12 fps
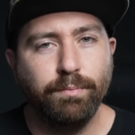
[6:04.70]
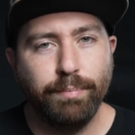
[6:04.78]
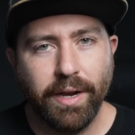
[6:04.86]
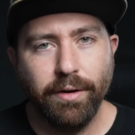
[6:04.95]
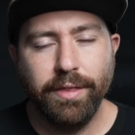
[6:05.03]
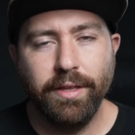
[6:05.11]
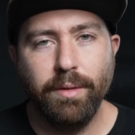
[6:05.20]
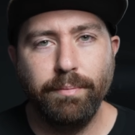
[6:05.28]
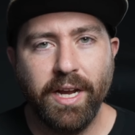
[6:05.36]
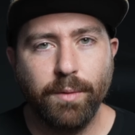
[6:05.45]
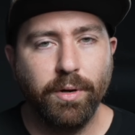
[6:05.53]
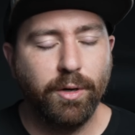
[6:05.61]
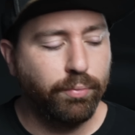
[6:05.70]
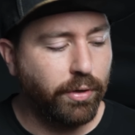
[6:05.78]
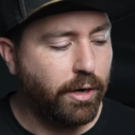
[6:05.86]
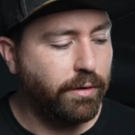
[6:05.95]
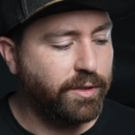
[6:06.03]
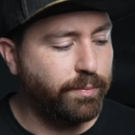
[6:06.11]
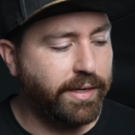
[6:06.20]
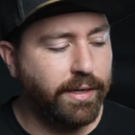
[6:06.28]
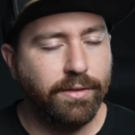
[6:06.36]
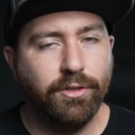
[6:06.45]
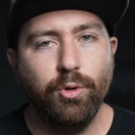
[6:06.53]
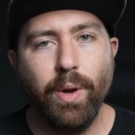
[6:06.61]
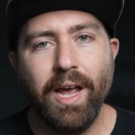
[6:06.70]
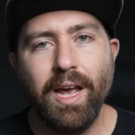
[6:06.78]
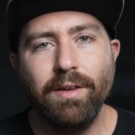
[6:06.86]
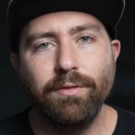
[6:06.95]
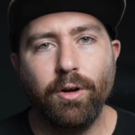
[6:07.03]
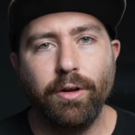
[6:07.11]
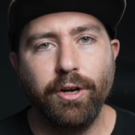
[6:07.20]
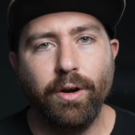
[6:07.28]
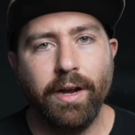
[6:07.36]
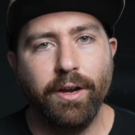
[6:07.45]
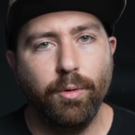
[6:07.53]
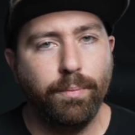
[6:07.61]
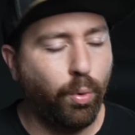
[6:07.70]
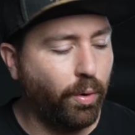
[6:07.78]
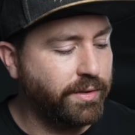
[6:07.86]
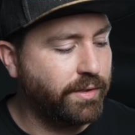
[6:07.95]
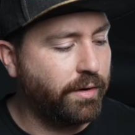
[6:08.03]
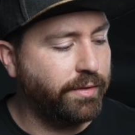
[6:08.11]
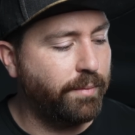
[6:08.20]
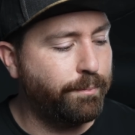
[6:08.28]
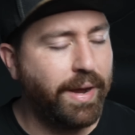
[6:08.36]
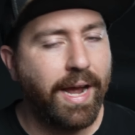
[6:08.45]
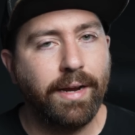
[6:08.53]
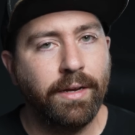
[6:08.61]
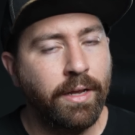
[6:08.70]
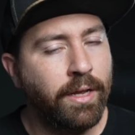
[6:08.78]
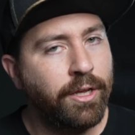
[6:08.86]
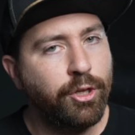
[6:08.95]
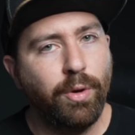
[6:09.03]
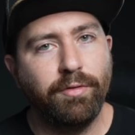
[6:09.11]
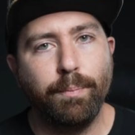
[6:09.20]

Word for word: better than the MacBook Pro is because you have all your IO ports on the back. You have a